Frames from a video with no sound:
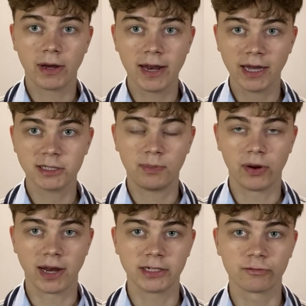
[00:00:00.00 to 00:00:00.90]
next
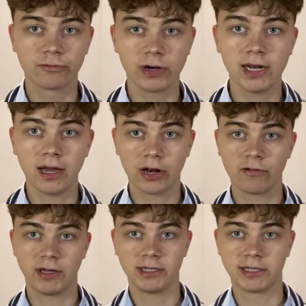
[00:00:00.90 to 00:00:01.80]
point is a really
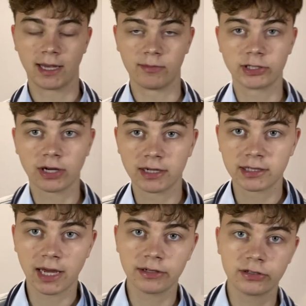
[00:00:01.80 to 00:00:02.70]
underrated tip, which I
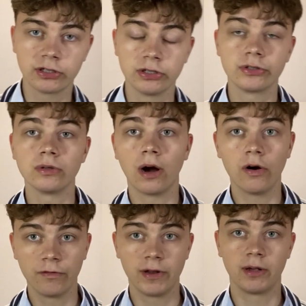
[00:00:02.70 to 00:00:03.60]
intend to do a
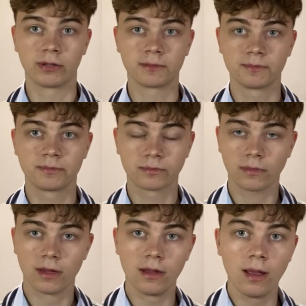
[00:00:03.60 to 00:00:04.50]
whole video on.
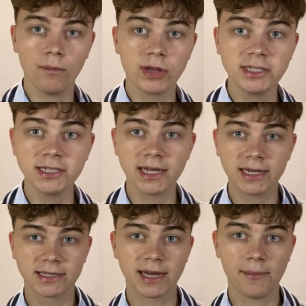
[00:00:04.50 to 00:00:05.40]
But this is
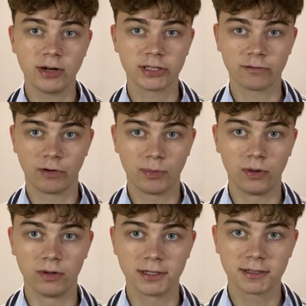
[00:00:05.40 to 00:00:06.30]
examiners'
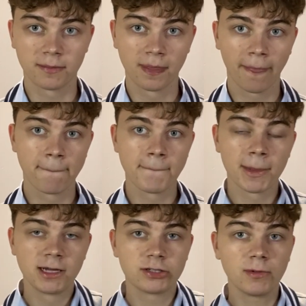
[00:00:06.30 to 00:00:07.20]
reports.
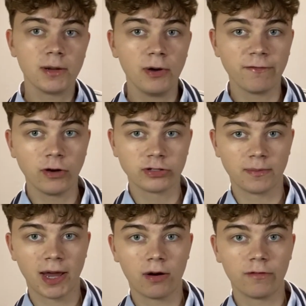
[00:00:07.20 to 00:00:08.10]
So I'm going to put a photo up
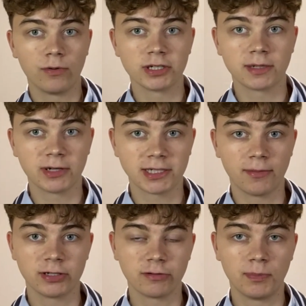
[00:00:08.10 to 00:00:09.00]
now of what some
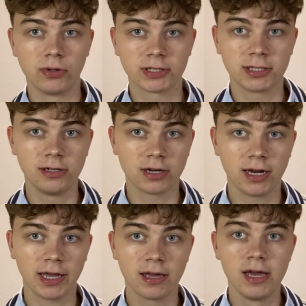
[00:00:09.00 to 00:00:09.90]
examiners' reports look
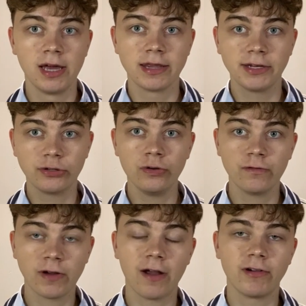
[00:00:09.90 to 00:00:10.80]
like. They do
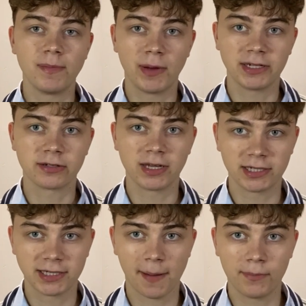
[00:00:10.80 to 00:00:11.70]
vary based on the
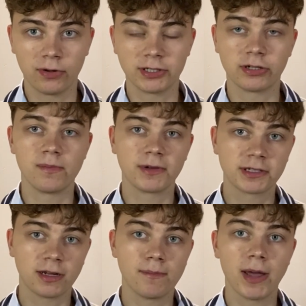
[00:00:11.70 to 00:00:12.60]
exam board, so
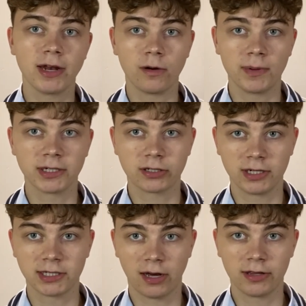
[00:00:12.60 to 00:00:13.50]
some may not be as good
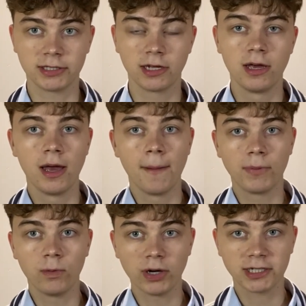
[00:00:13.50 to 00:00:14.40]
as others. But
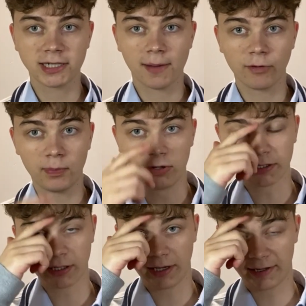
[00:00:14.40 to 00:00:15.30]
what
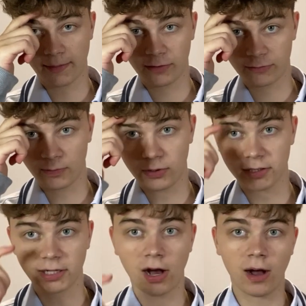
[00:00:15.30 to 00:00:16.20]
examiners'
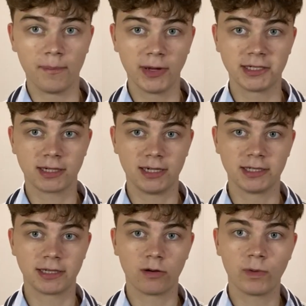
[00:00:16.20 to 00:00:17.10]
reports are basically
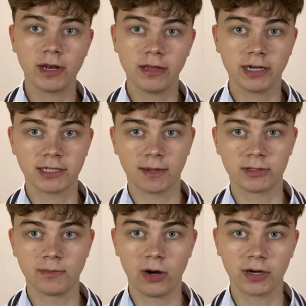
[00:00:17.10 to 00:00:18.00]
is that when the exams
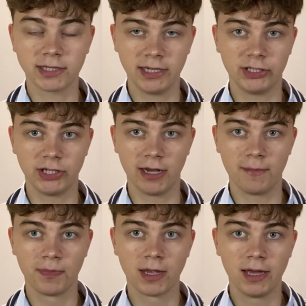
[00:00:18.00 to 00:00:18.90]
are marked each year,
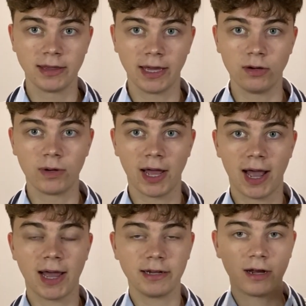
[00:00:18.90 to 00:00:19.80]
they all get
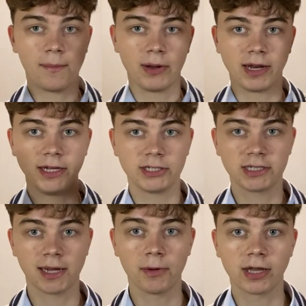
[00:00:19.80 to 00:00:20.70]
handed up and each
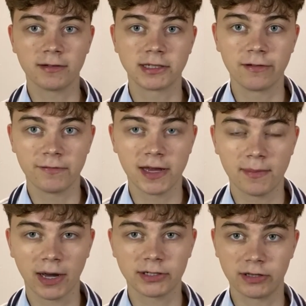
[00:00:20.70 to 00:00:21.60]
examiner gives their
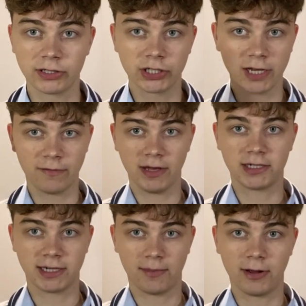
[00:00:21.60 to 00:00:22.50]
feedback to the chief
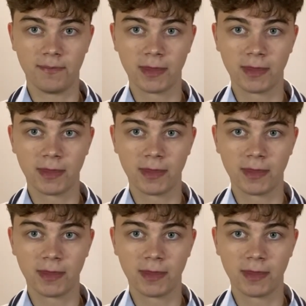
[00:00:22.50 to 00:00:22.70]
examiner.